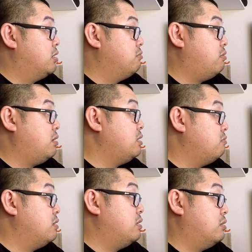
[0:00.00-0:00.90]
really
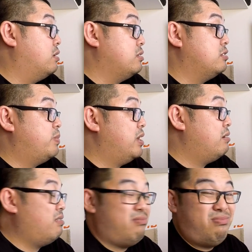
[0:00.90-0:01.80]
like this pair,
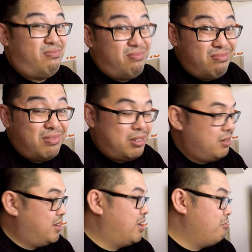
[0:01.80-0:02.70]
and
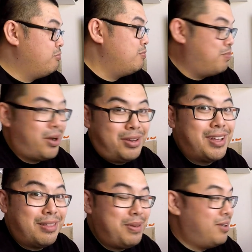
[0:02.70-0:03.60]
I would buy
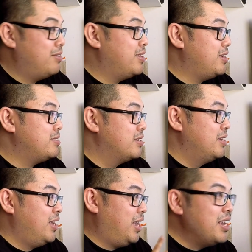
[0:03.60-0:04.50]
another pair of these
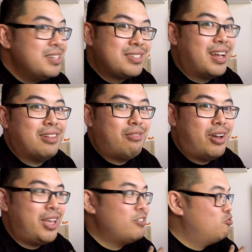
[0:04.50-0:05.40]
in this
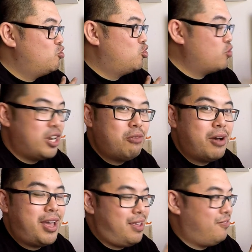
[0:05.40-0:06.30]
colorway straight
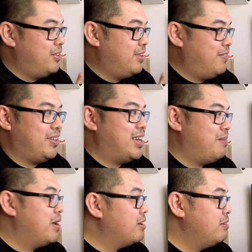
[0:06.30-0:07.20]
away if it ever
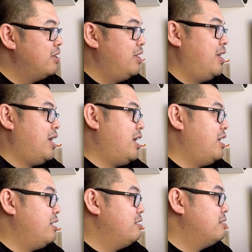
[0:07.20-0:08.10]
came out.
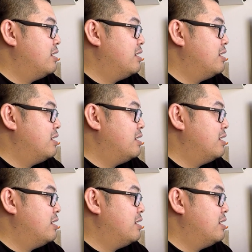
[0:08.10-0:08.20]
And